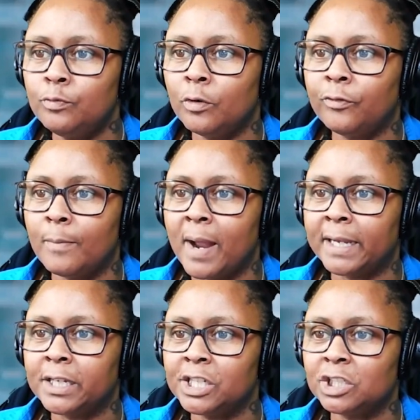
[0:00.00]
approval from
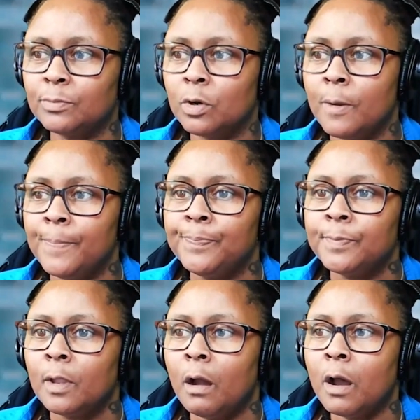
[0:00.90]
my customer
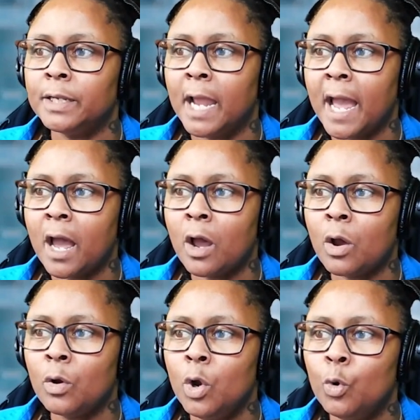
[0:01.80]
on
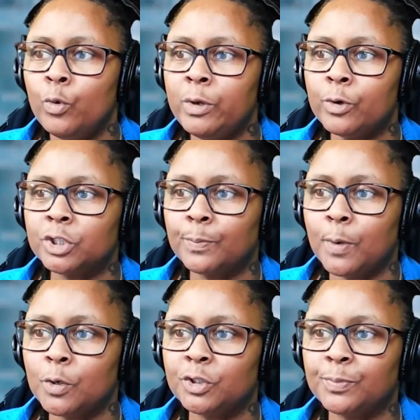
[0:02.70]
how we were
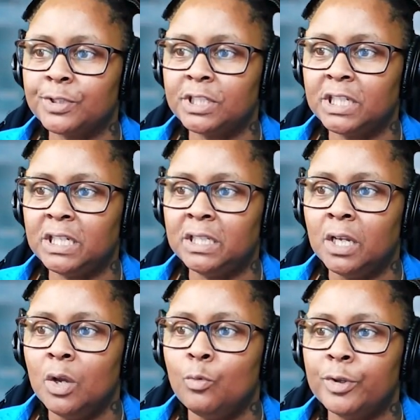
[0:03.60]
supposed to
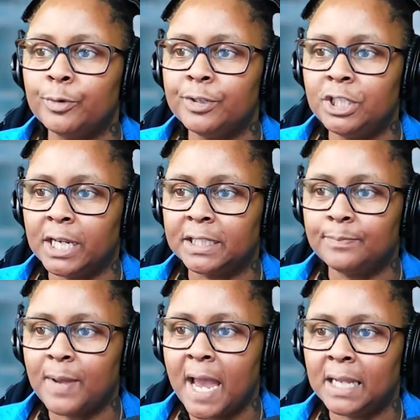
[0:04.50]
proceed with the
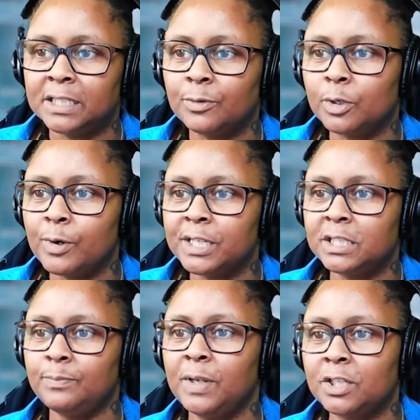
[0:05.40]
rejected pallets, the
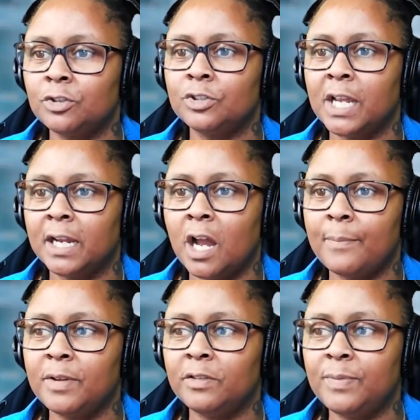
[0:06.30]
requested pictures and
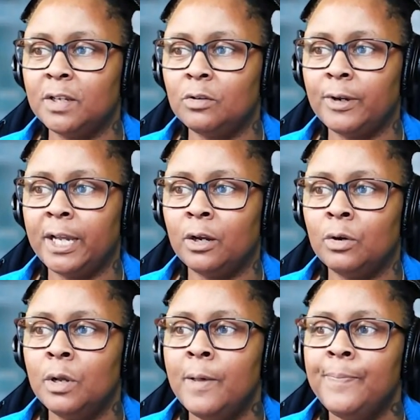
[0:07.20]
copy of the
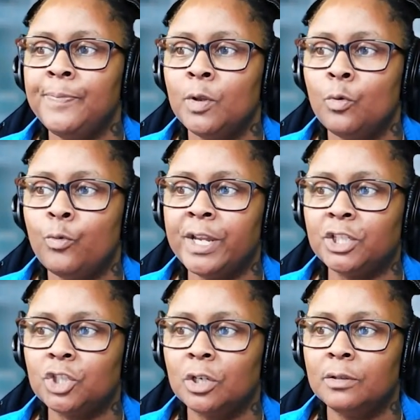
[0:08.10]
BOL,
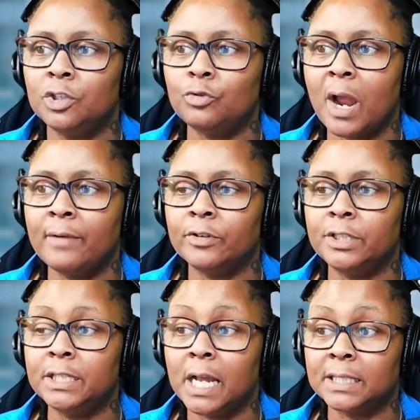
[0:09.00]
which the
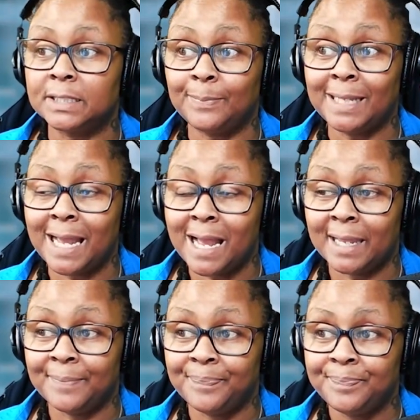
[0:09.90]
driver did not
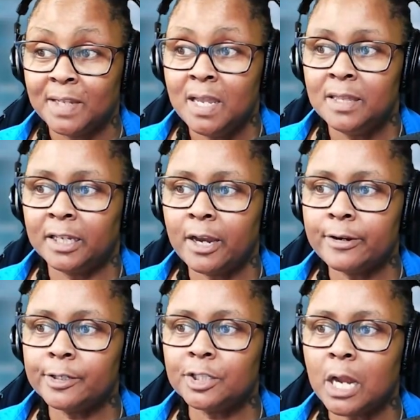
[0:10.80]
supply. The
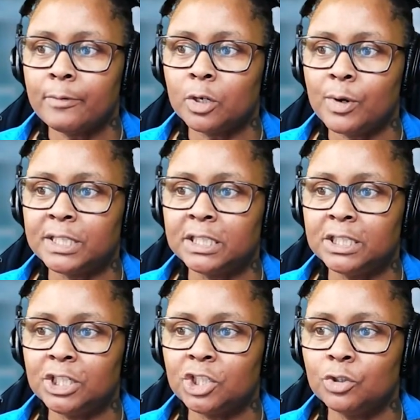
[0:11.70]
carrier is now
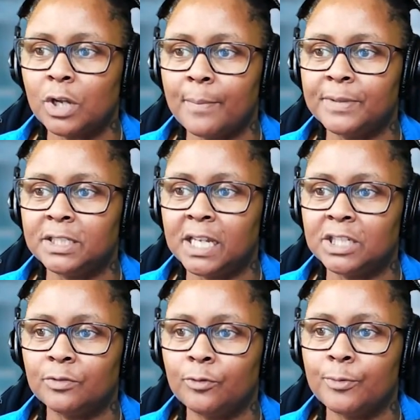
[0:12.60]
requesting additional
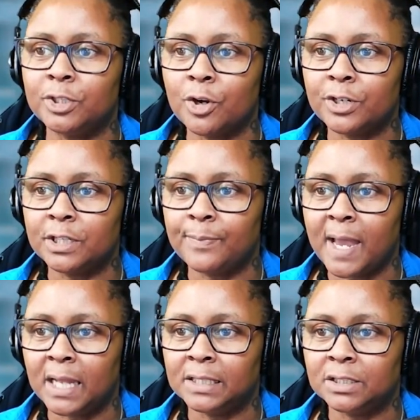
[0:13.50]
compensation for returning the
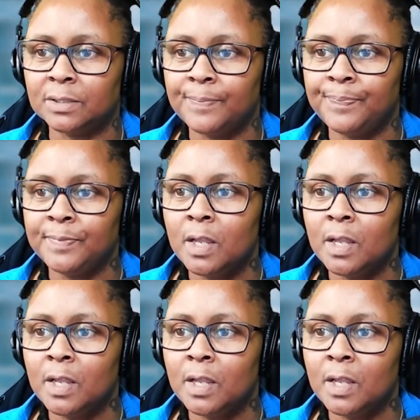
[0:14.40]
pallet,